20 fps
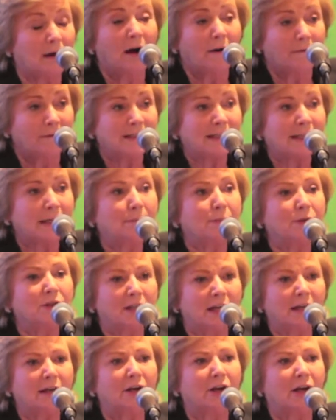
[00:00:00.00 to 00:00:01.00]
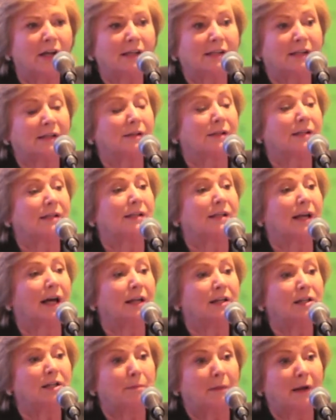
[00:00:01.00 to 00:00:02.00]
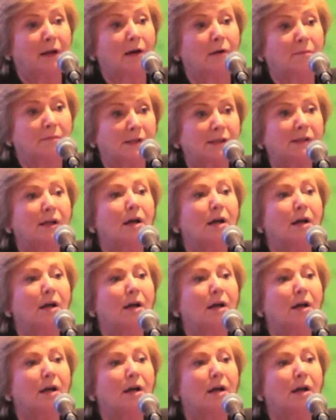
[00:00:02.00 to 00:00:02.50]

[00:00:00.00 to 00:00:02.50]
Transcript: Obviously, particularly as our society becomes